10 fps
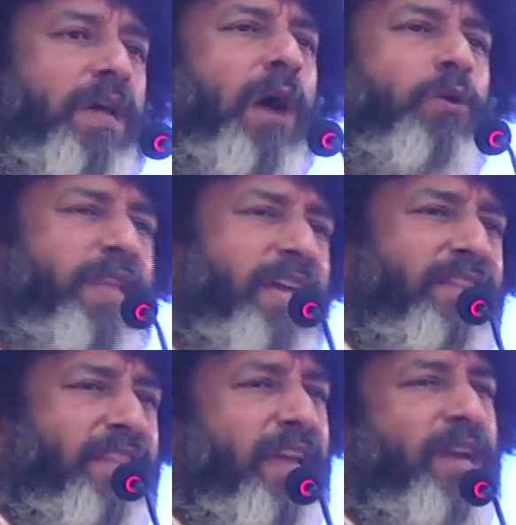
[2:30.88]
how they
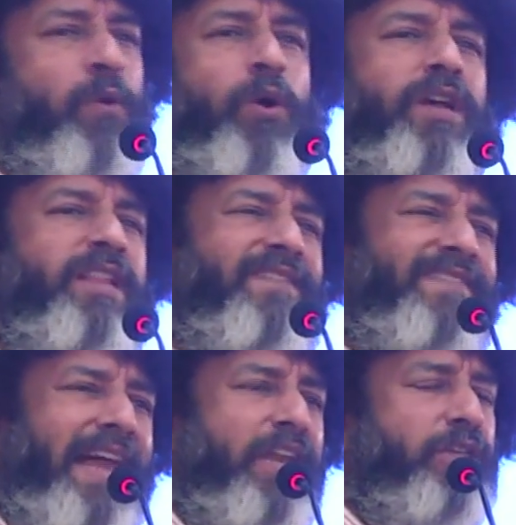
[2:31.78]
think, what are their
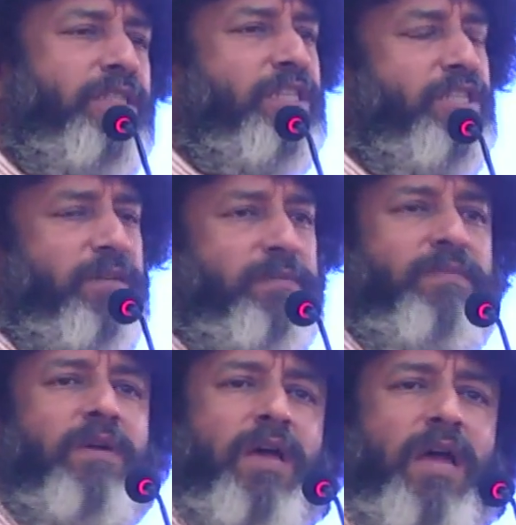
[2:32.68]
value
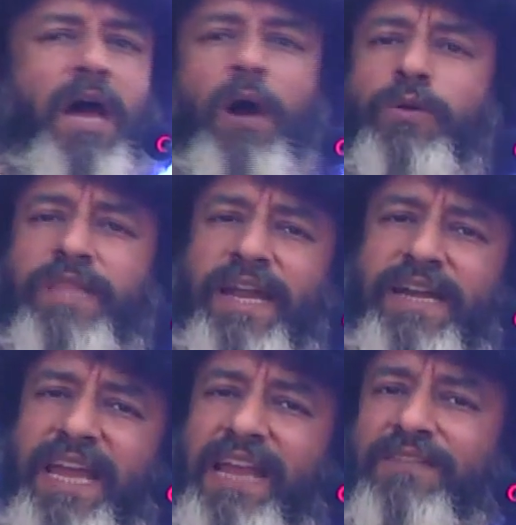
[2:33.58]
system, how they
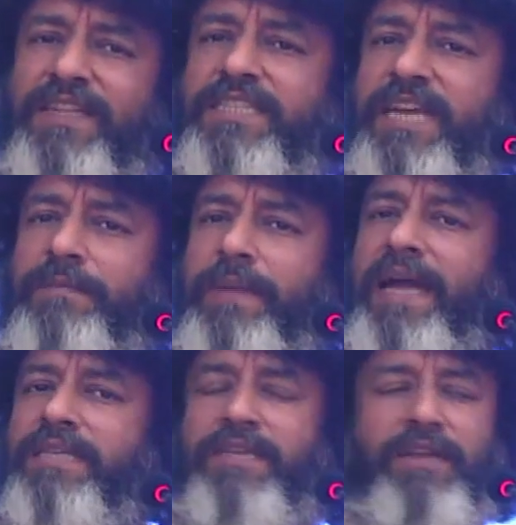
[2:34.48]
deal with sex
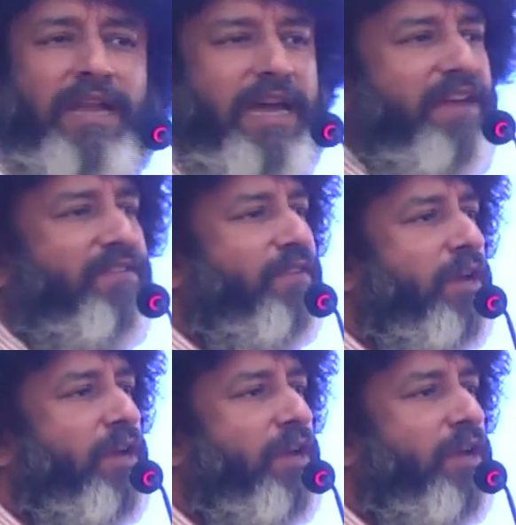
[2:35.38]
in life,